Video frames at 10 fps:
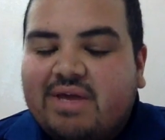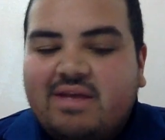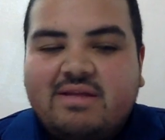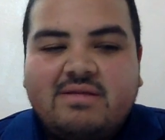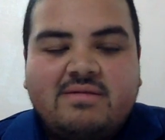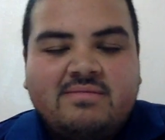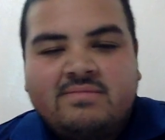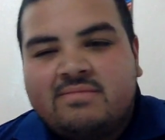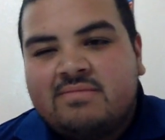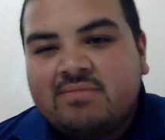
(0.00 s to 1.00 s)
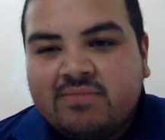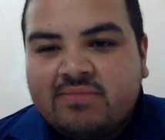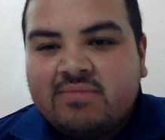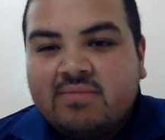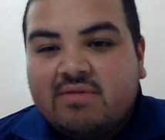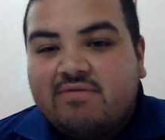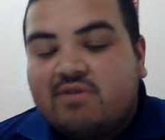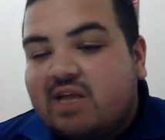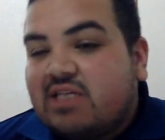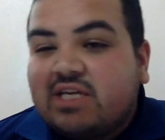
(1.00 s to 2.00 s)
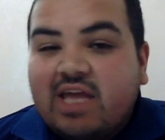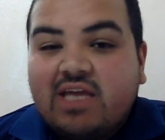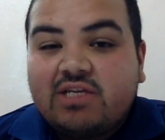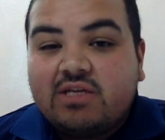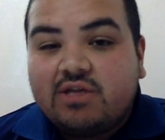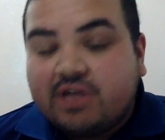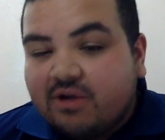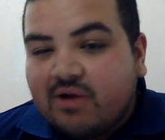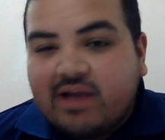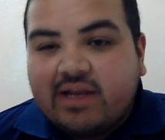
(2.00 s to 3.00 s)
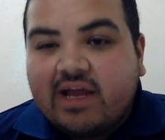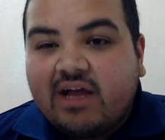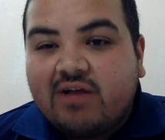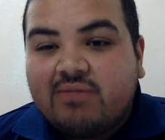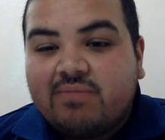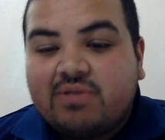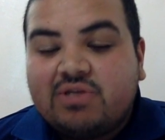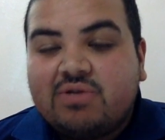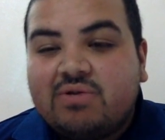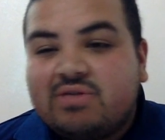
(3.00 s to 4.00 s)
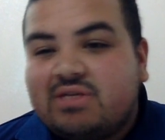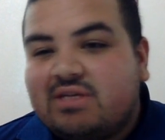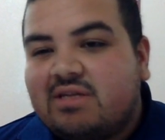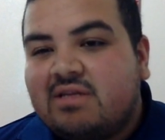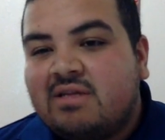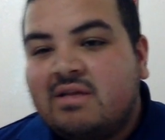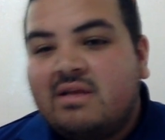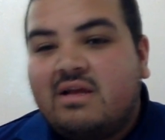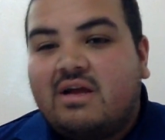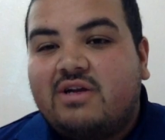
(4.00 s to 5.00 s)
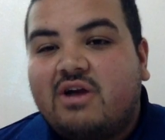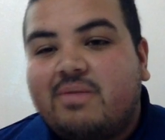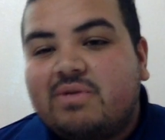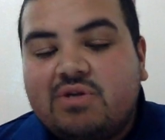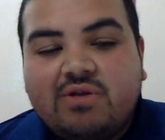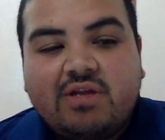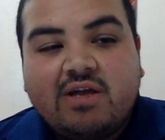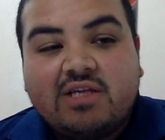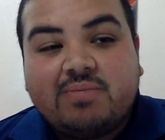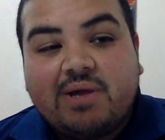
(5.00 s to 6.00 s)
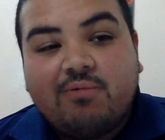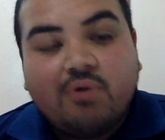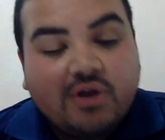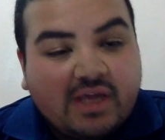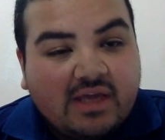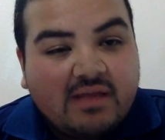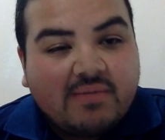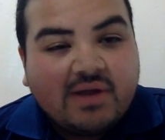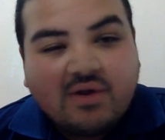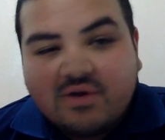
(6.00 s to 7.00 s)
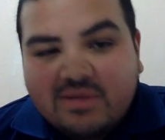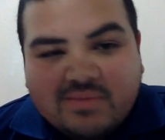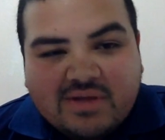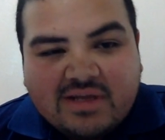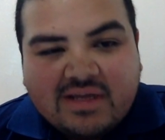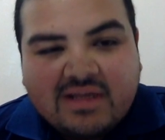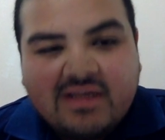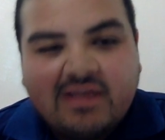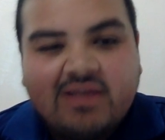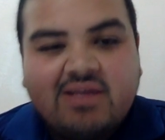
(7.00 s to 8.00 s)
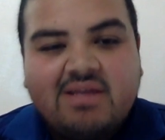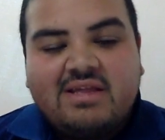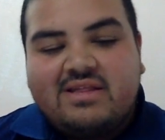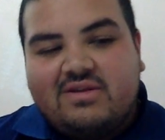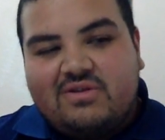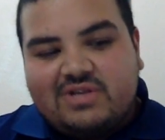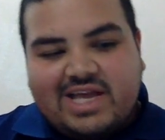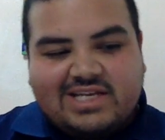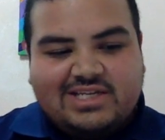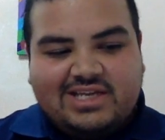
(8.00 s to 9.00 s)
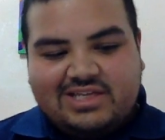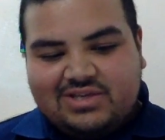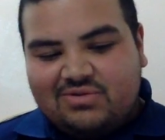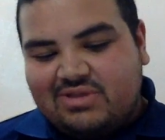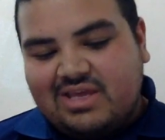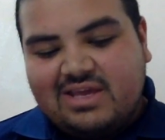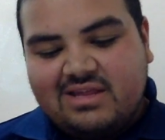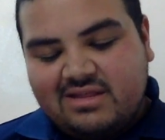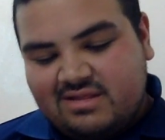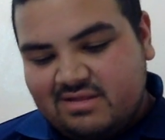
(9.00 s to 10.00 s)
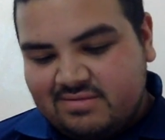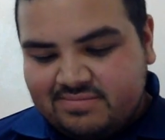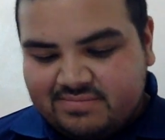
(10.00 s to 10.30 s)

paying for an education you're here right now, but you're losing on your opportunity cost by working, by earning money. So there's actually two things